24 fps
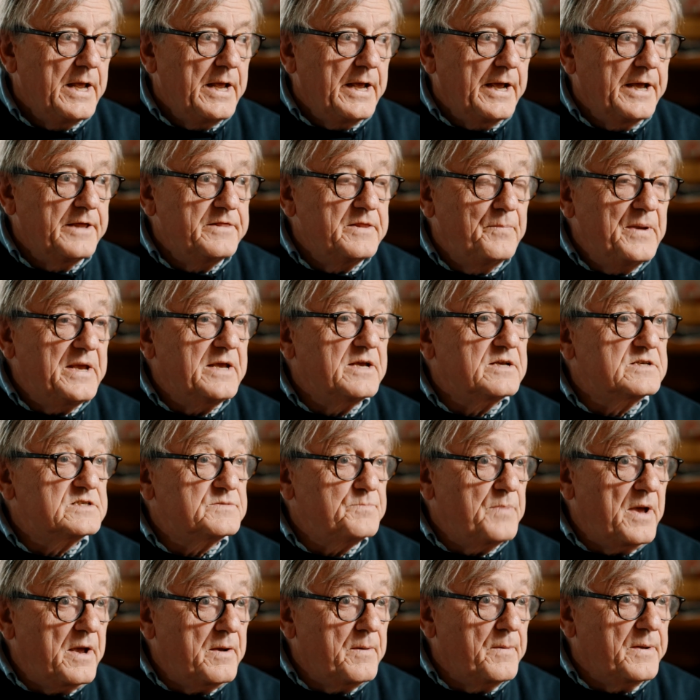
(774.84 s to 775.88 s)
And the big
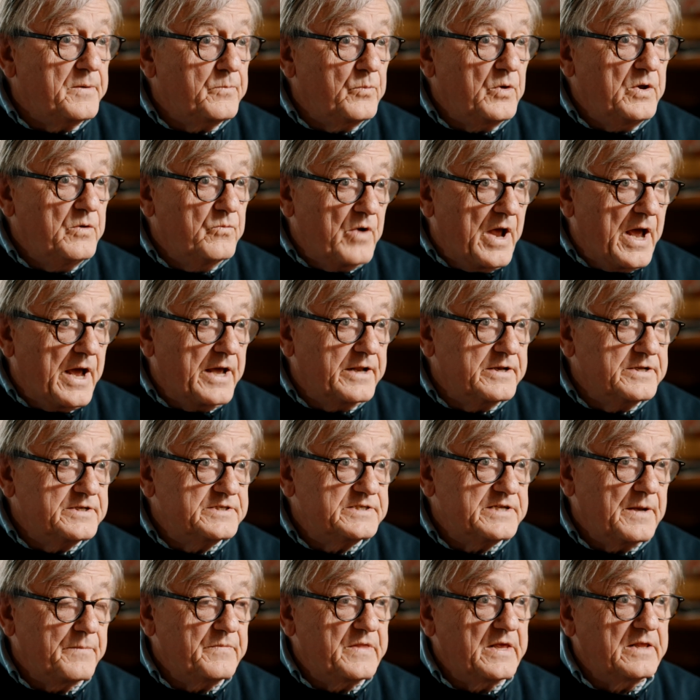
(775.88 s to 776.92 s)
experiment we ran is
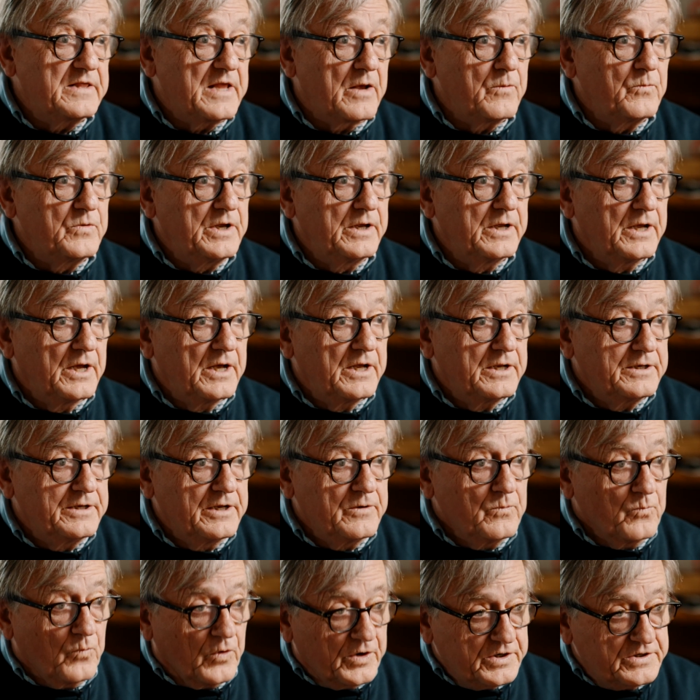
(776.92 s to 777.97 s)
something that we
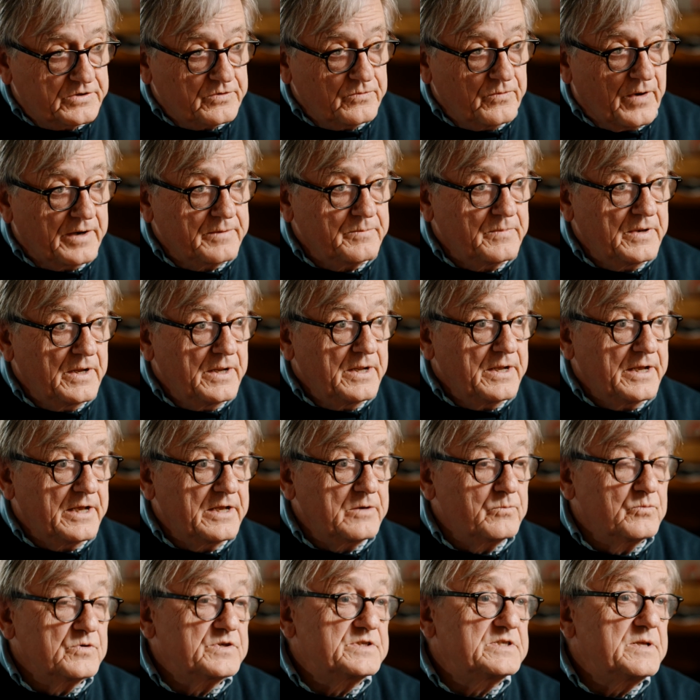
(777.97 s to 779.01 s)
didn't want to run.
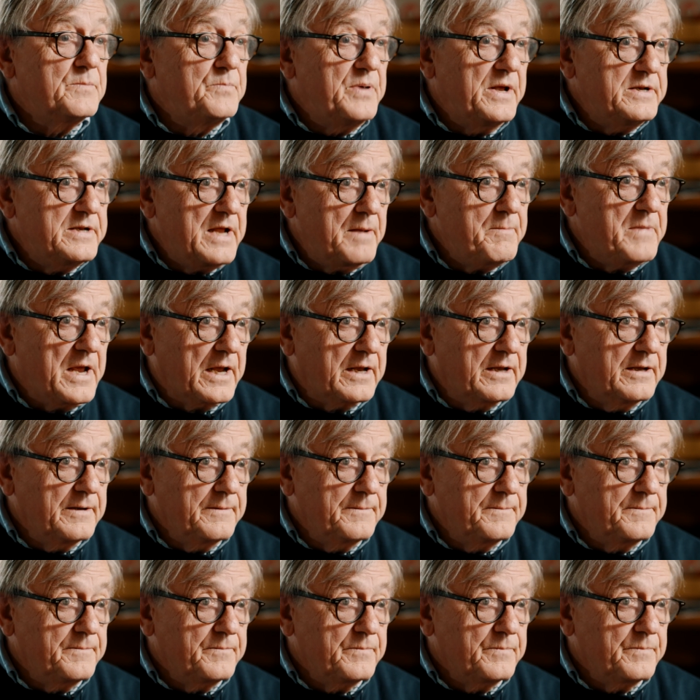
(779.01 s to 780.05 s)
It was the pandemic.
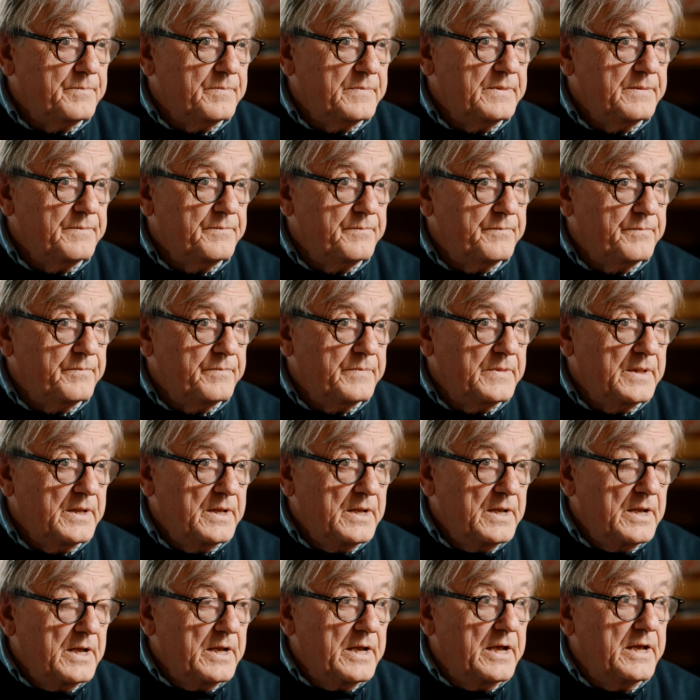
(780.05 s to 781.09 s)

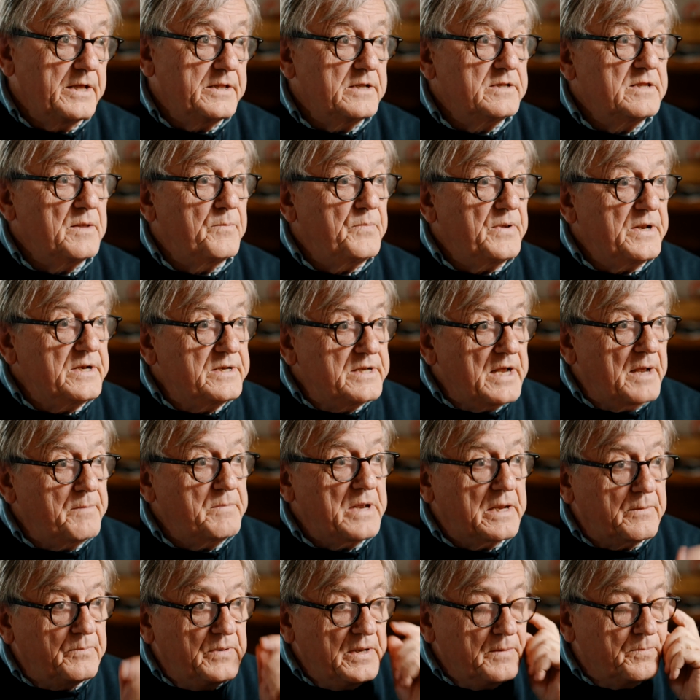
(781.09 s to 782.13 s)
And in the
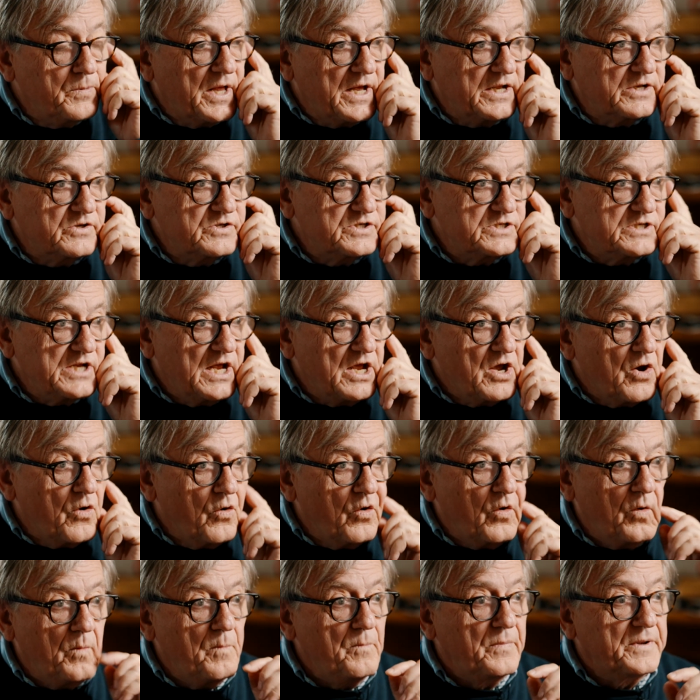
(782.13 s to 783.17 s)
pandemic, people had to stay home,